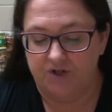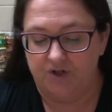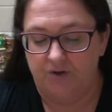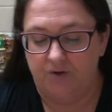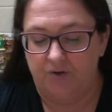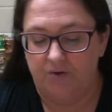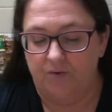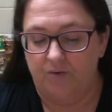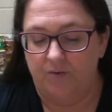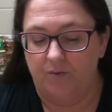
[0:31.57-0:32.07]

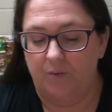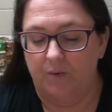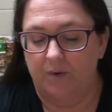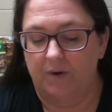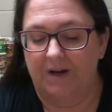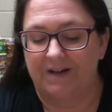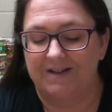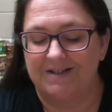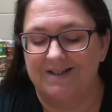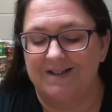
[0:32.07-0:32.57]
to
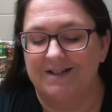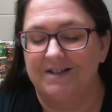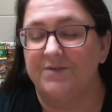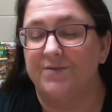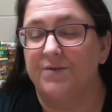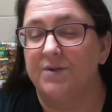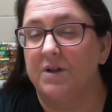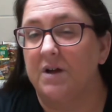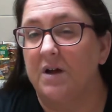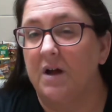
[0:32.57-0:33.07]
assess
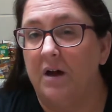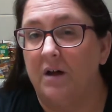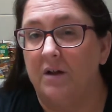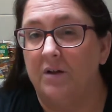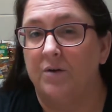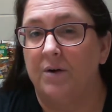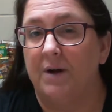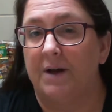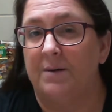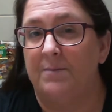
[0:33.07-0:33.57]
for the
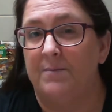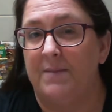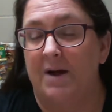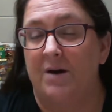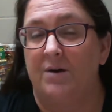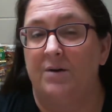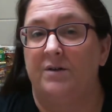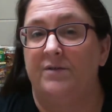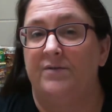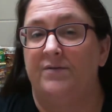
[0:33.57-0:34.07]
color and
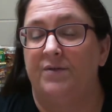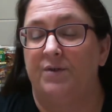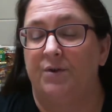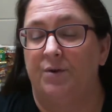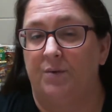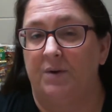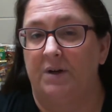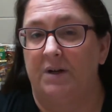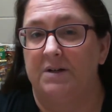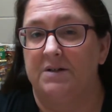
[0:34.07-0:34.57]
amount of
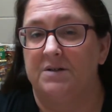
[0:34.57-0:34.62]
fluid,